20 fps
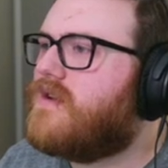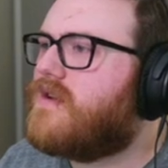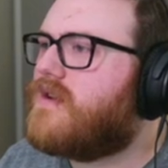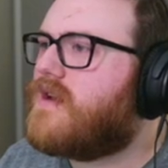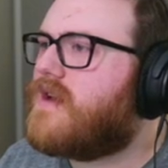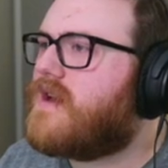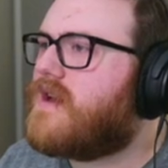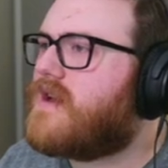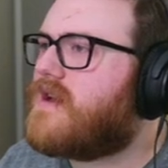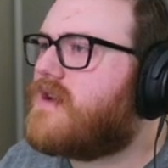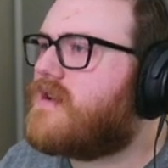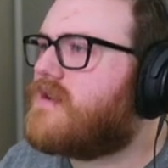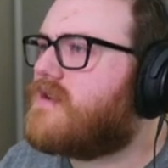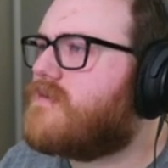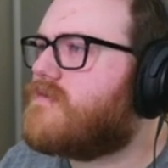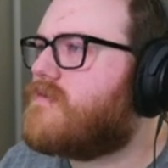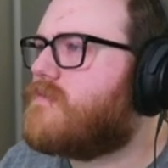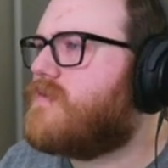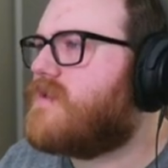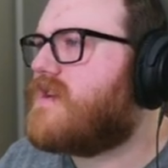
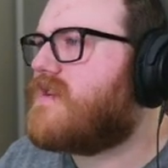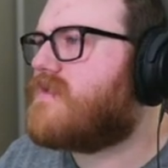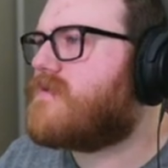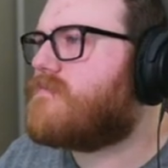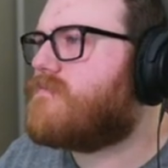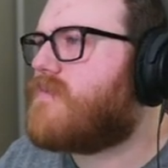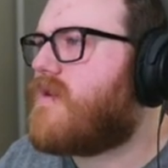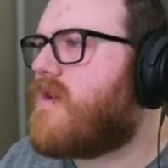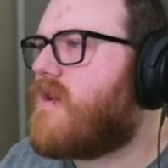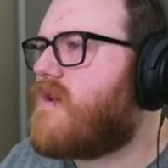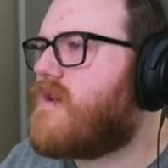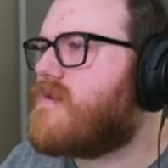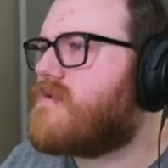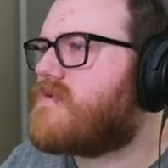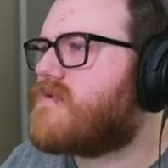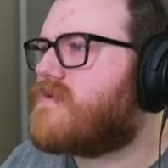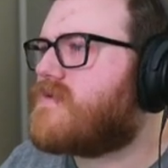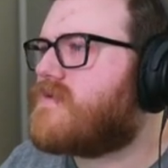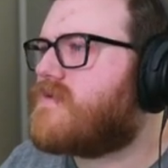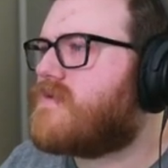And replace
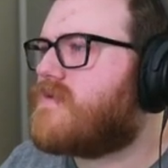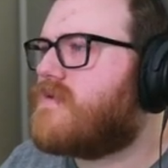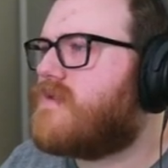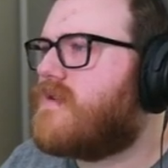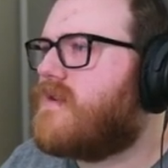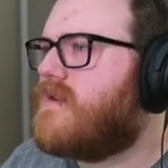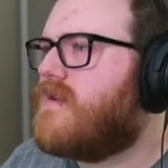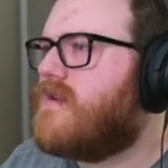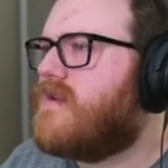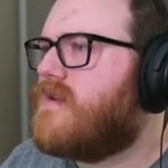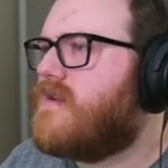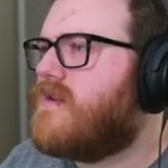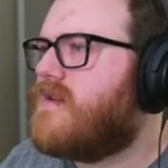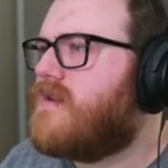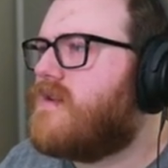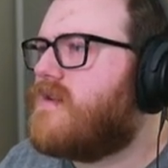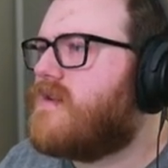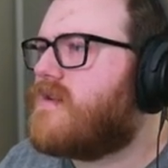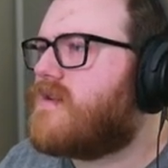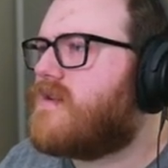parts,
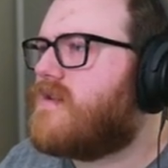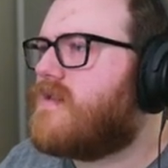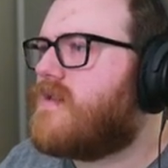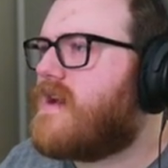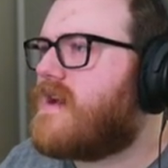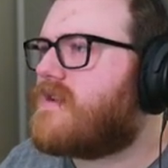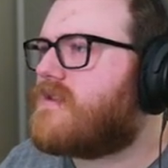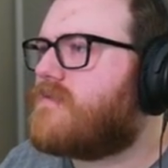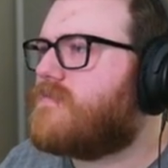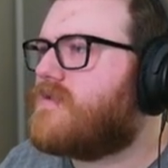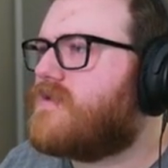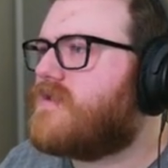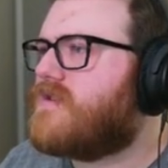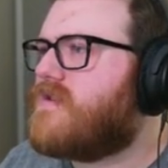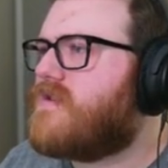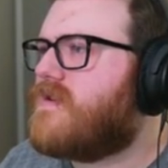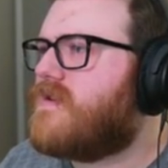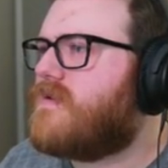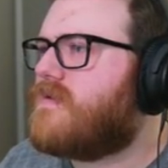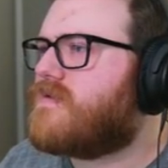collect
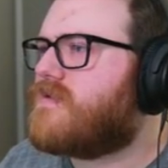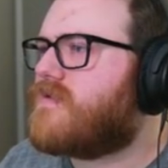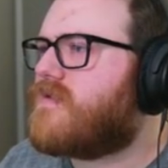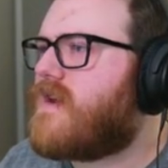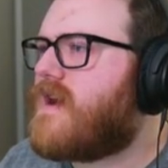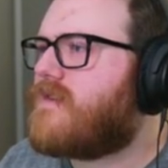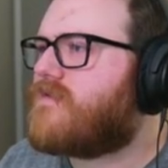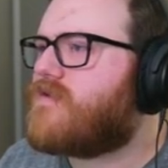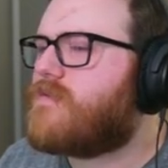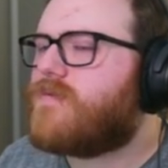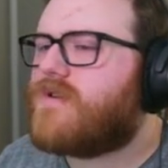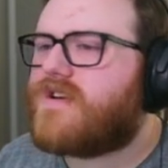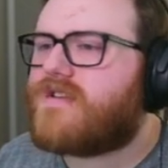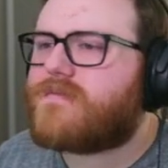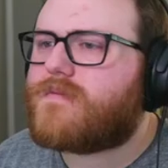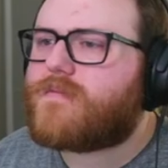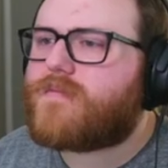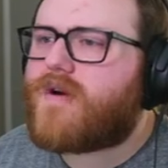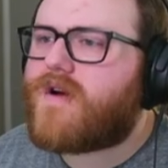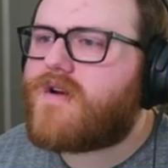materials, and craft
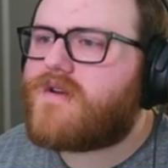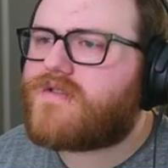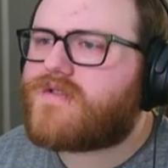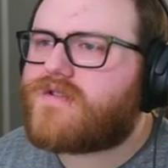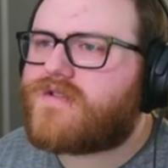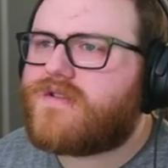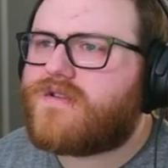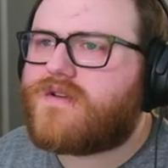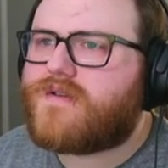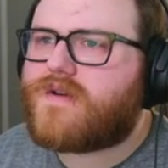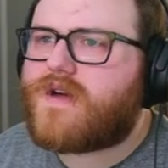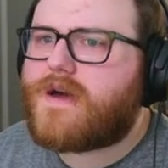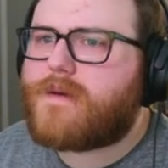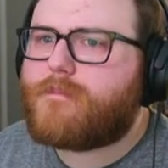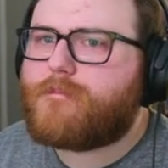replacement parts. Okay.